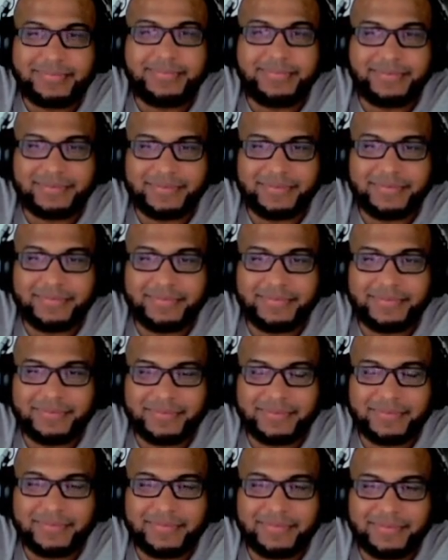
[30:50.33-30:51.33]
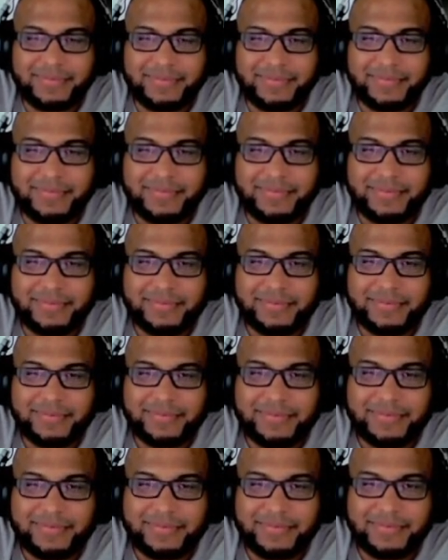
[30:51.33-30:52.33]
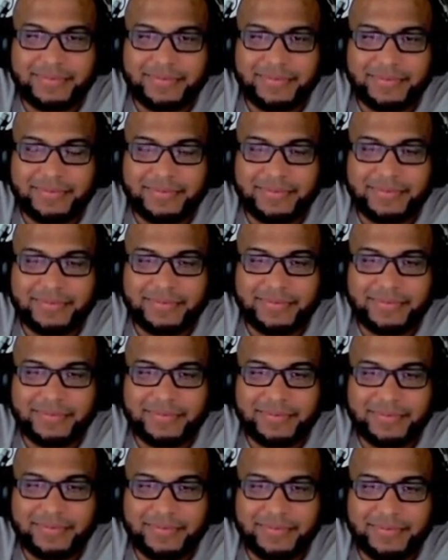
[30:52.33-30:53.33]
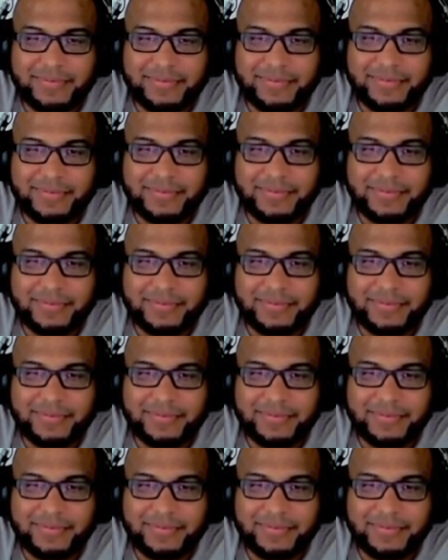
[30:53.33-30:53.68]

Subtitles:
This person isn't speaking.